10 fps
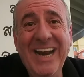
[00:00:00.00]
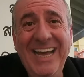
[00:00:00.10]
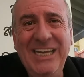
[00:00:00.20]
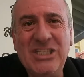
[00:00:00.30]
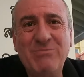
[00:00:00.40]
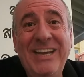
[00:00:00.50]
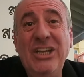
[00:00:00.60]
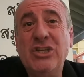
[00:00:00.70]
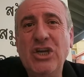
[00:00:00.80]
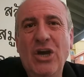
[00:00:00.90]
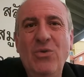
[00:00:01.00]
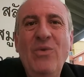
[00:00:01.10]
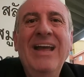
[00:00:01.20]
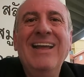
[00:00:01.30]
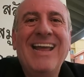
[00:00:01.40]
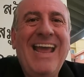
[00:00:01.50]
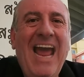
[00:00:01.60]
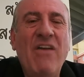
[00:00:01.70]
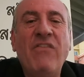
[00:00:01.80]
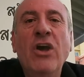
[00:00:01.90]
leads me to,
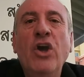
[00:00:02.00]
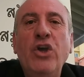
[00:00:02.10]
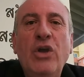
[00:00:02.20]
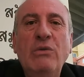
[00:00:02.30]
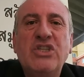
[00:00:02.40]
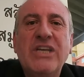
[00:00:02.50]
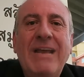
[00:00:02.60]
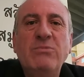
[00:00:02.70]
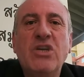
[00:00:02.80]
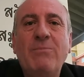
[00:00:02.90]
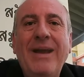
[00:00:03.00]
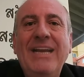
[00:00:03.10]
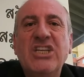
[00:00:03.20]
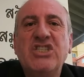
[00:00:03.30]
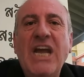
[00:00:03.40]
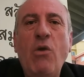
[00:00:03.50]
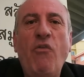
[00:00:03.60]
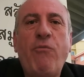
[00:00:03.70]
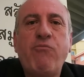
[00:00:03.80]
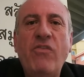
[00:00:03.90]
Kev, you seem to be the
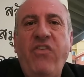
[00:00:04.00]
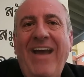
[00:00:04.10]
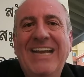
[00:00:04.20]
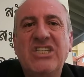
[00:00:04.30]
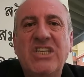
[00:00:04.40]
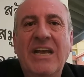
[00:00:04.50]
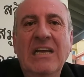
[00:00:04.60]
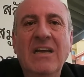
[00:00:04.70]
self-professed